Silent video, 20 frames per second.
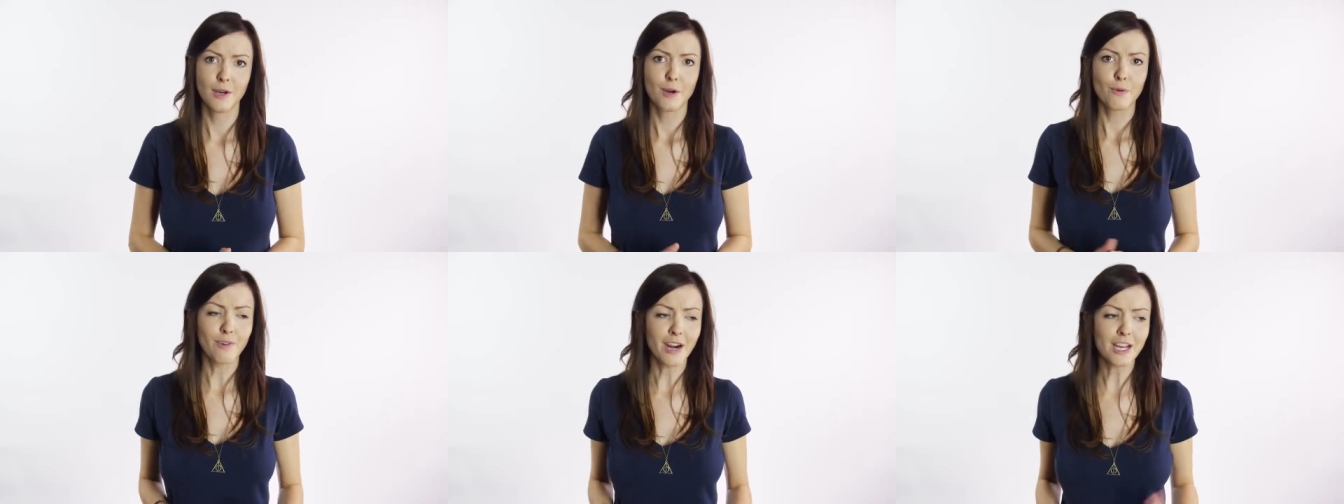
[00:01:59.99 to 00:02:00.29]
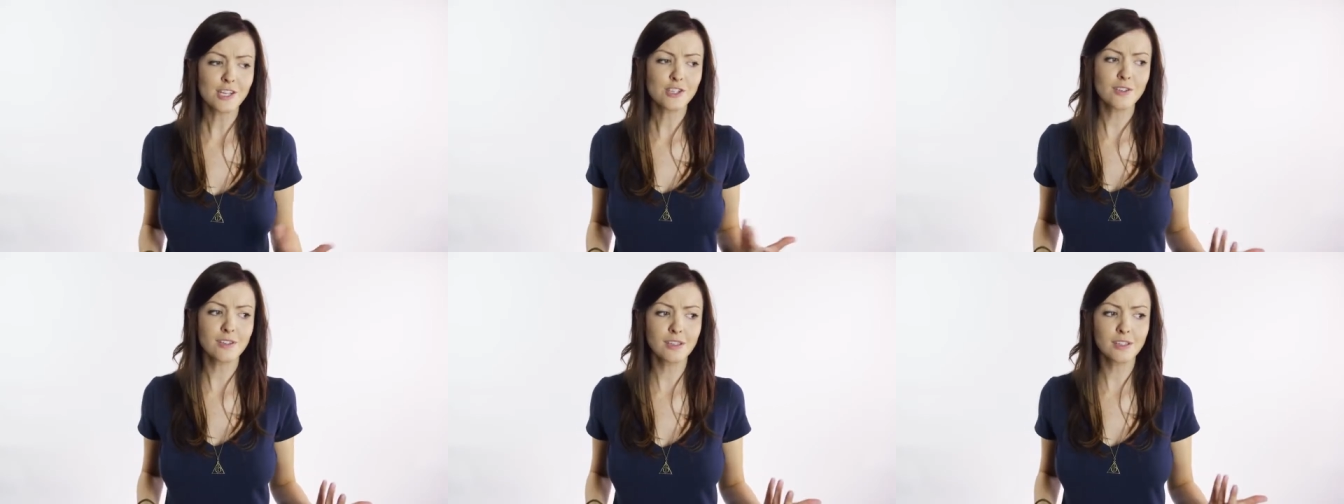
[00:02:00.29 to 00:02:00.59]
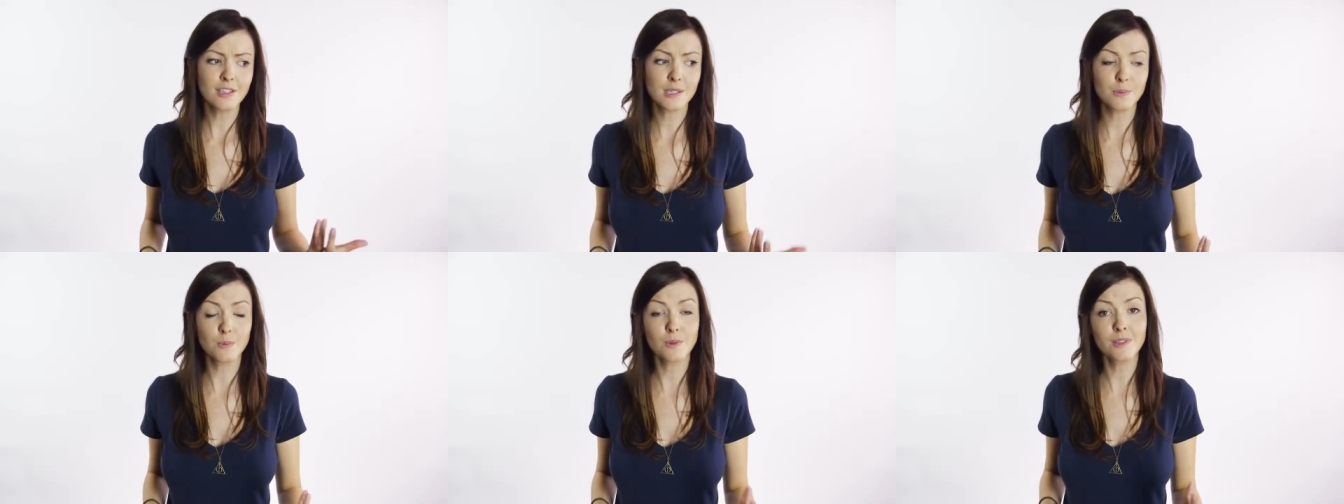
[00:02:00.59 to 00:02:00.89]

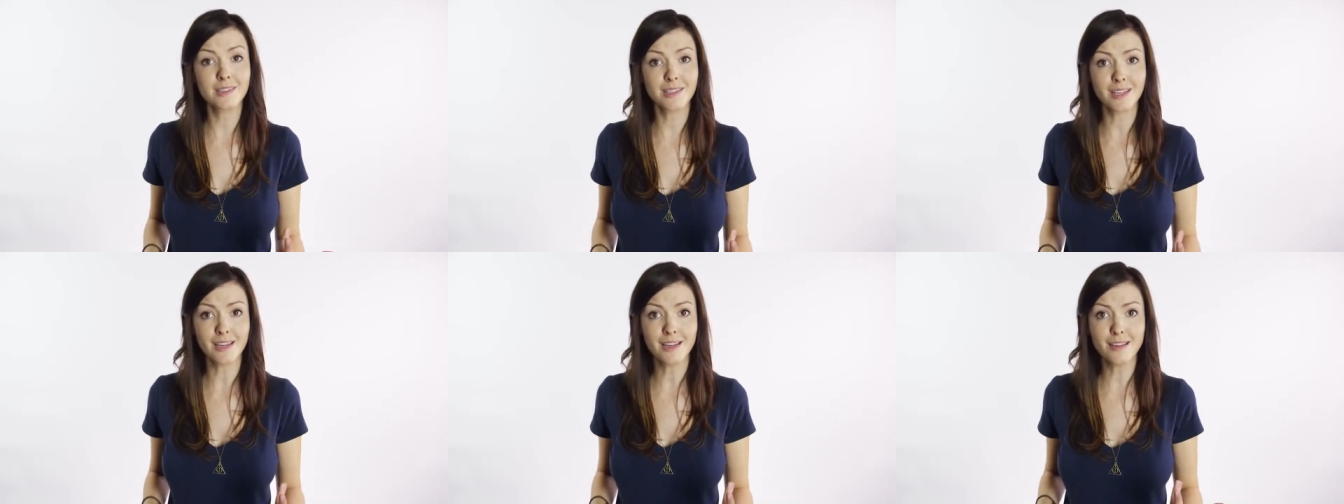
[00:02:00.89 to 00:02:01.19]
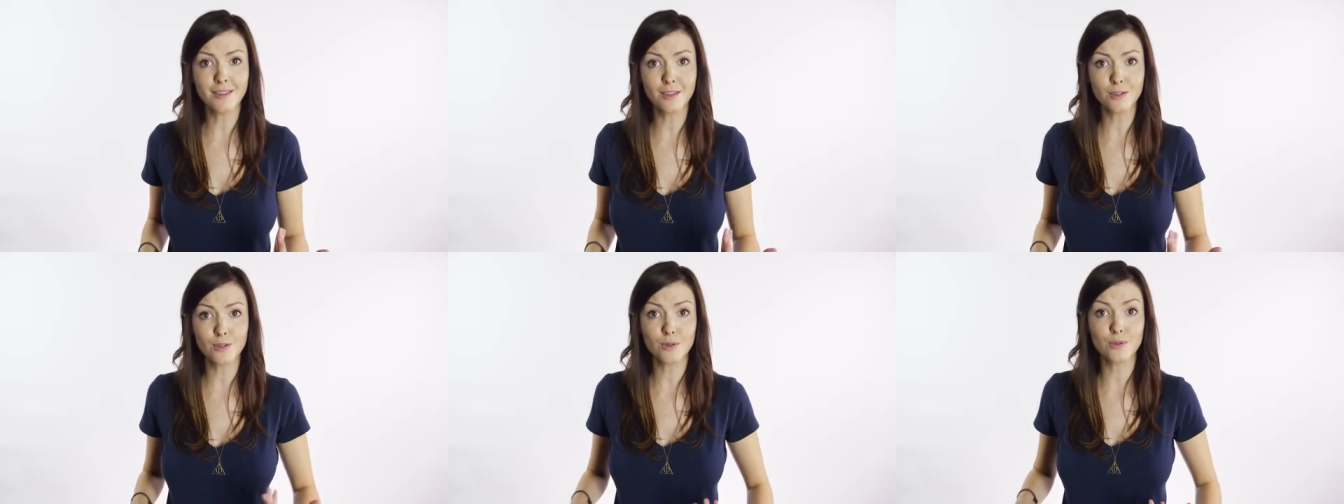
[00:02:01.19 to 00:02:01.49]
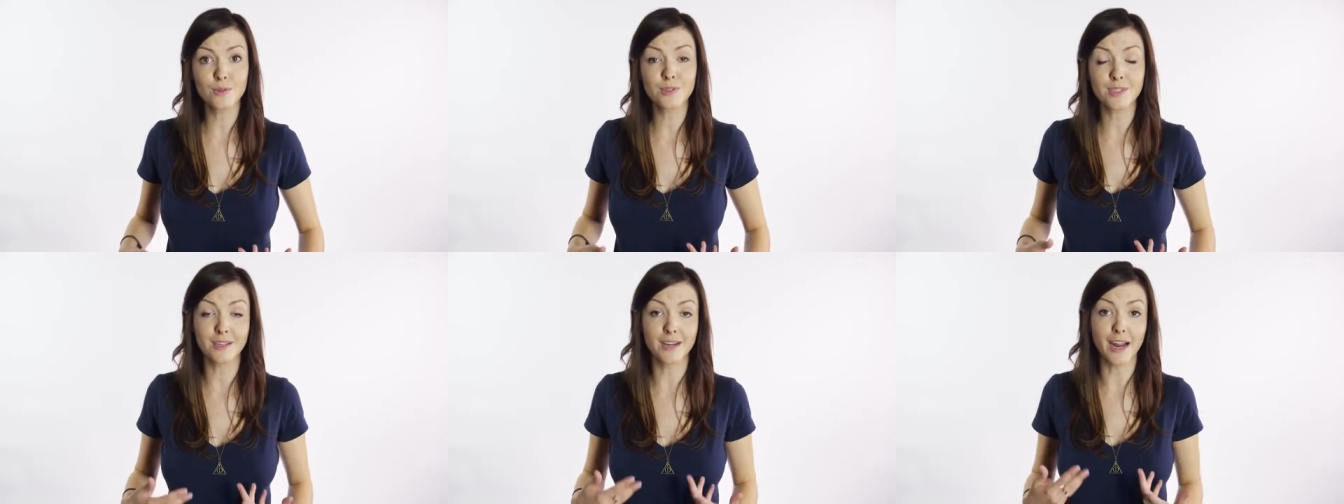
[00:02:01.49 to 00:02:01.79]
Rationalists would say the
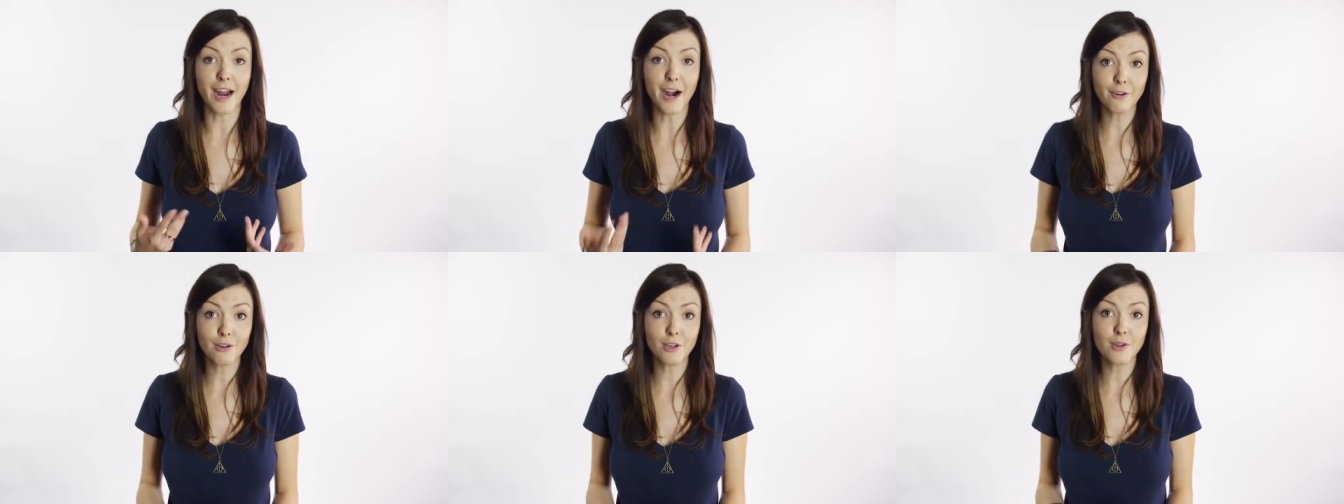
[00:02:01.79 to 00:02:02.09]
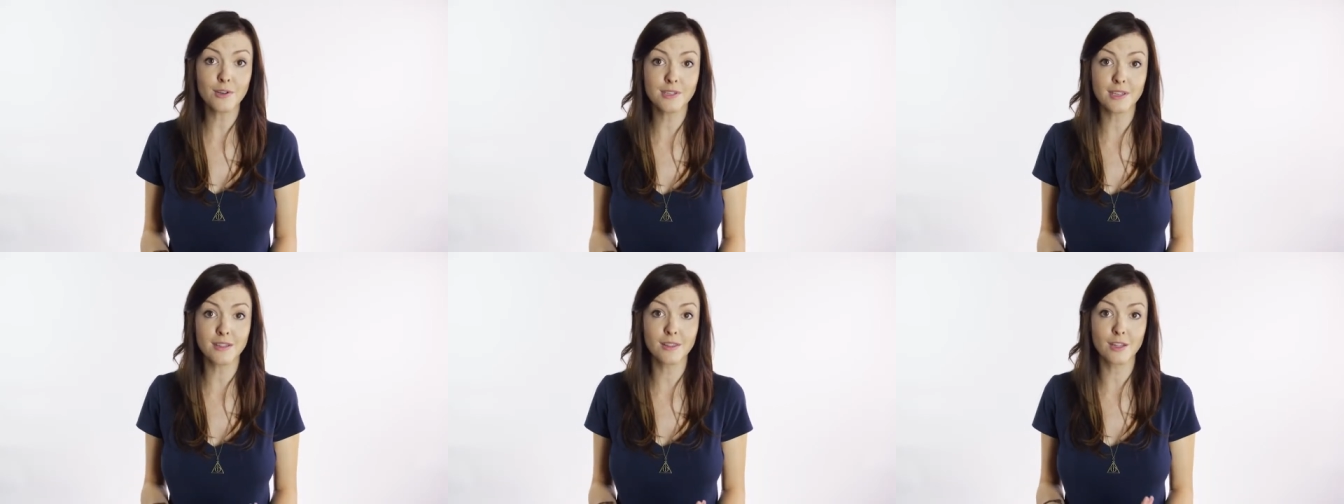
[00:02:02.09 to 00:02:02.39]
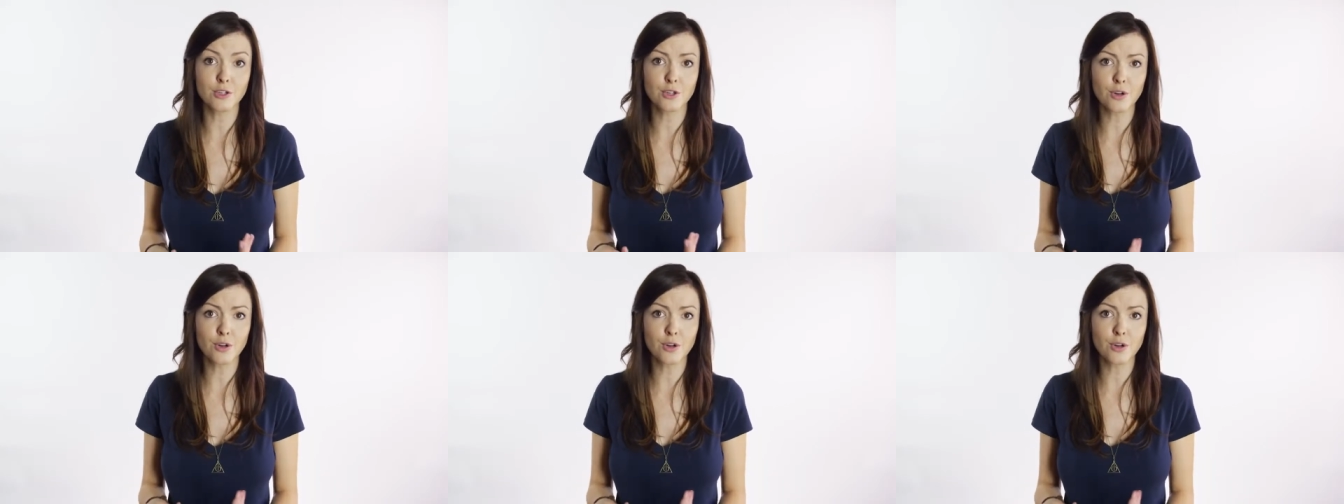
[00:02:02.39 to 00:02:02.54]
2 scenarios in the